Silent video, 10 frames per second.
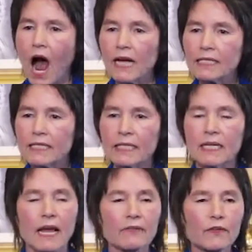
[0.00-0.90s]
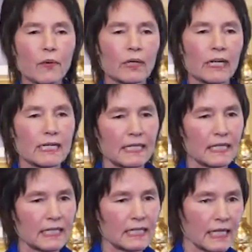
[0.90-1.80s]
I see everyone as an
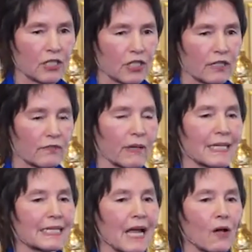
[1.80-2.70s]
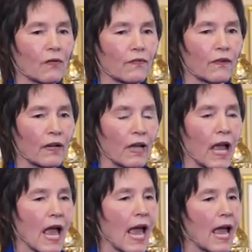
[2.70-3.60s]
extension of myself,
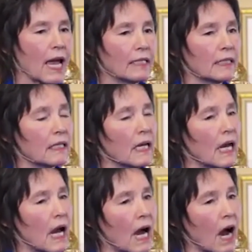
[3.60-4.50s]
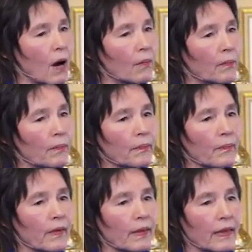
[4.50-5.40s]
and
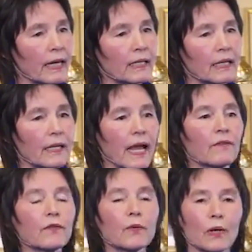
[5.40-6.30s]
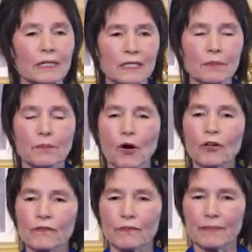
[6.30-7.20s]
that everyone is a
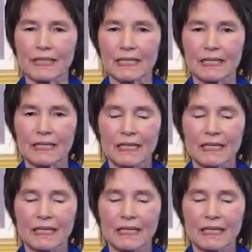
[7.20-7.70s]
part of me.